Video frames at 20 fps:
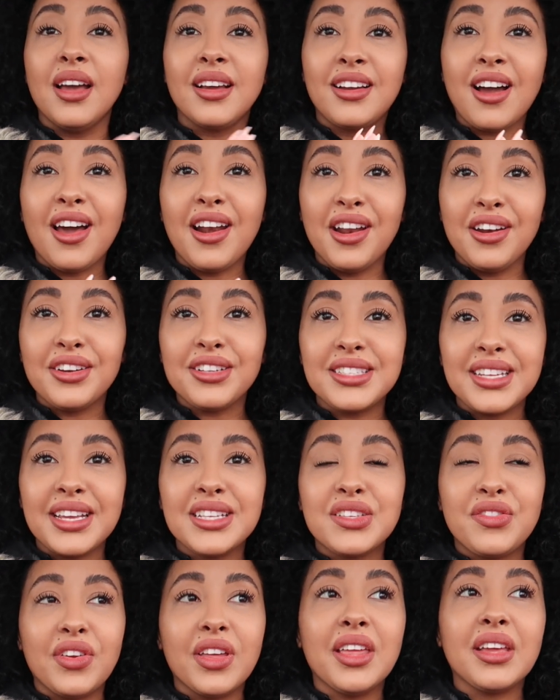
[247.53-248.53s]
God
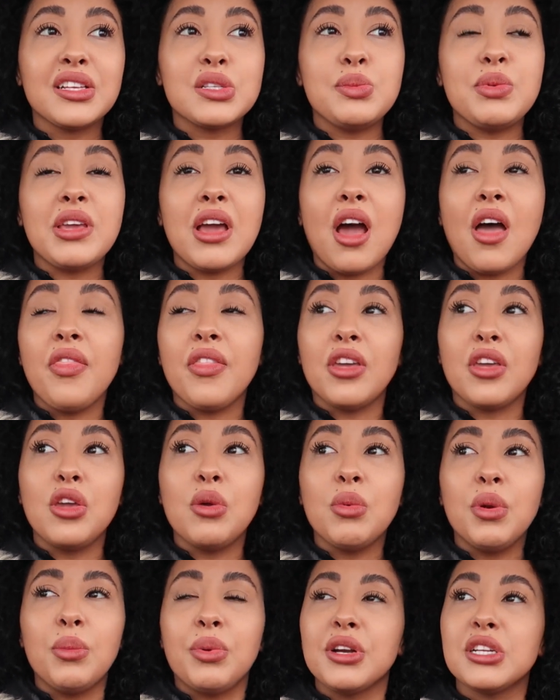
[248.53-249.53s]
understands feelings beyond the
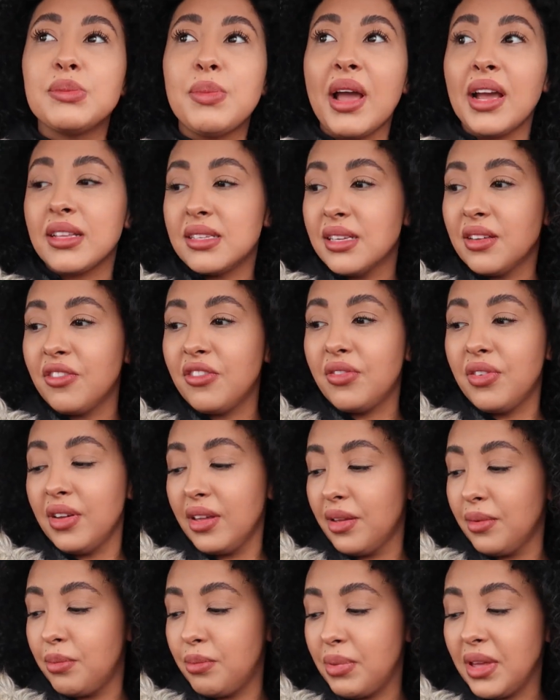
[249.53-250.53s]
human perspective,
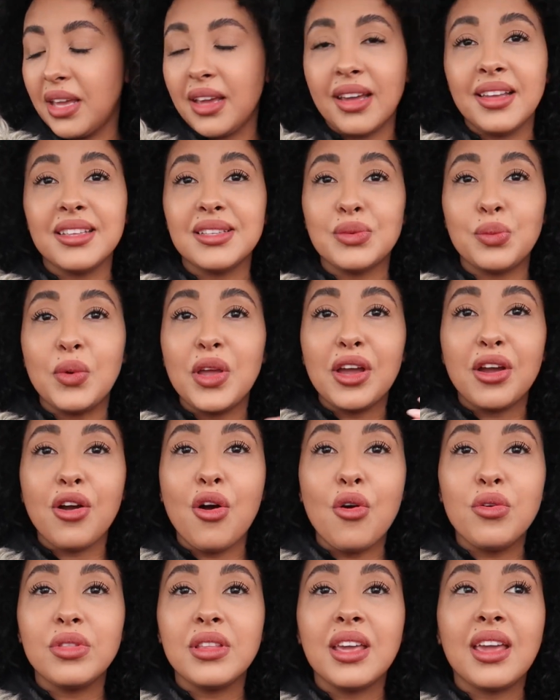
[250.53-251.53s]
because we are
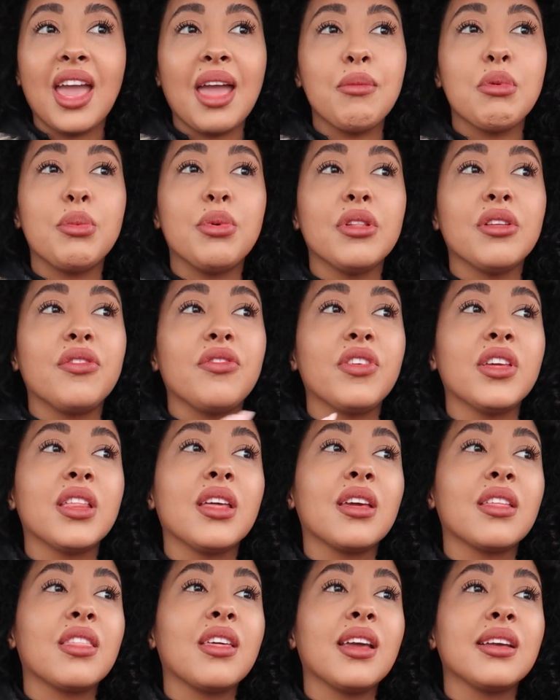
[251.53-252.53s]
only capable of
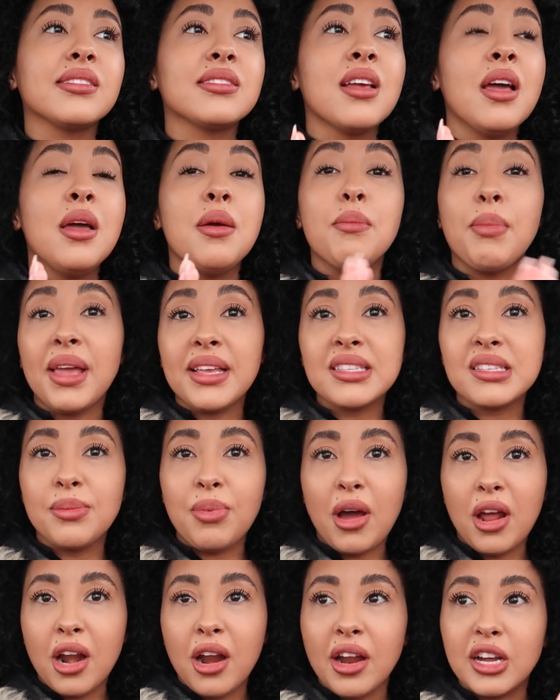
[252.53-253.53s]
feeling things based
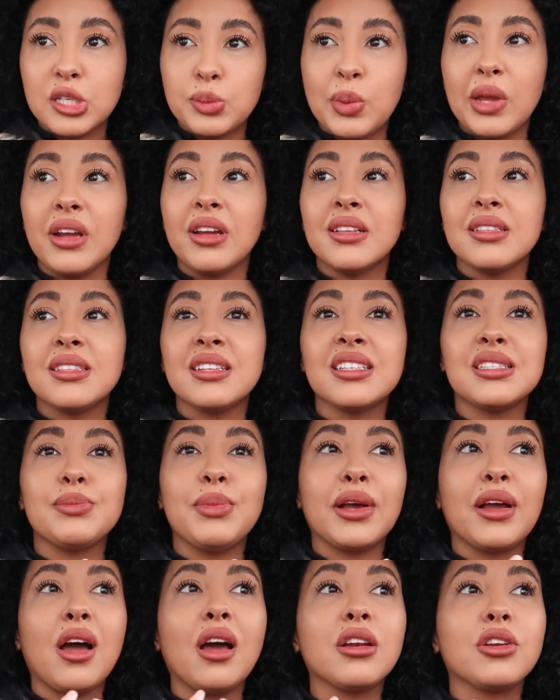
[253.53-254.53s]
upon our experiences,
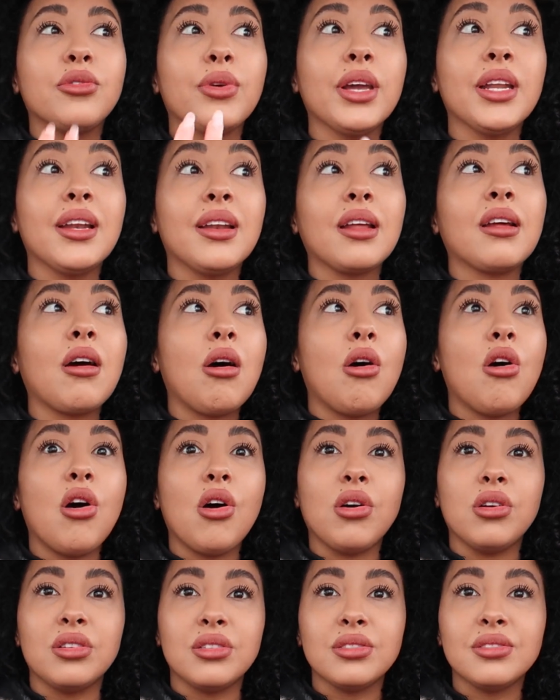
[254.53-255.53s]
but God created it
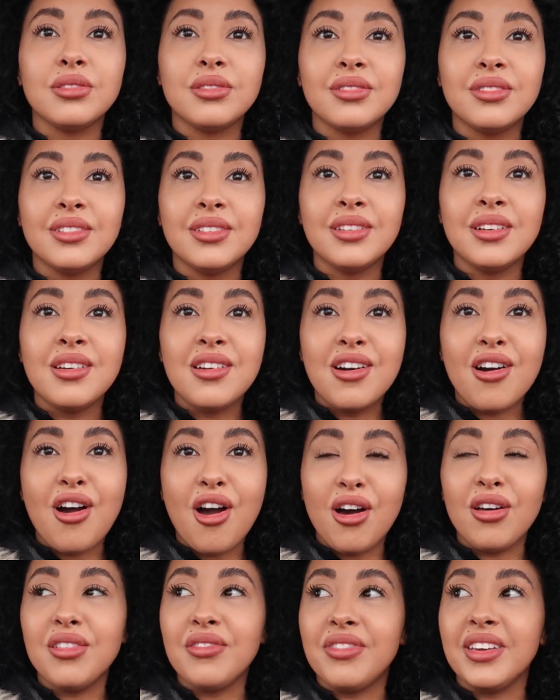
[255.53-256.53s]
all
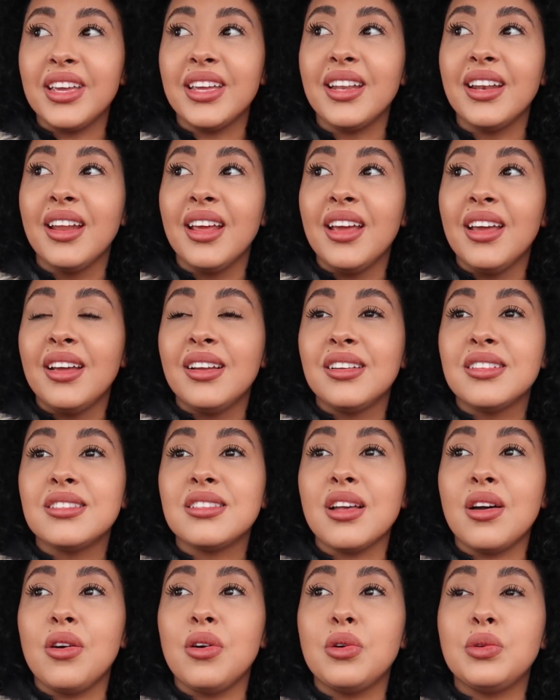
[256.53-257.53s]
of it.
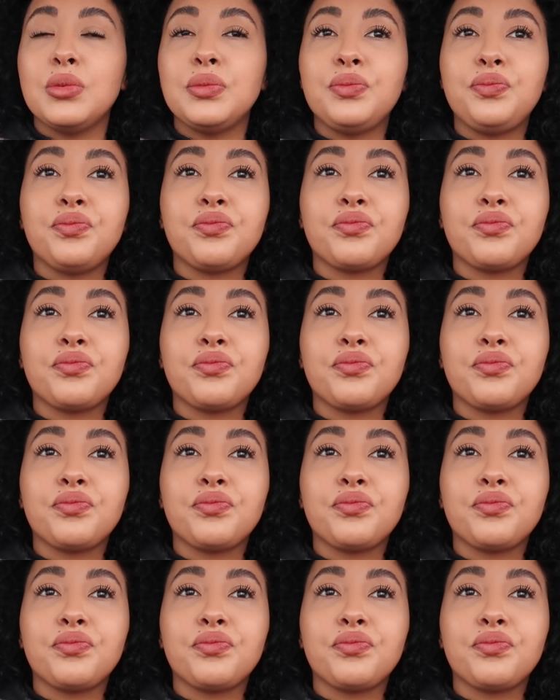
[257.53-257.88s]
So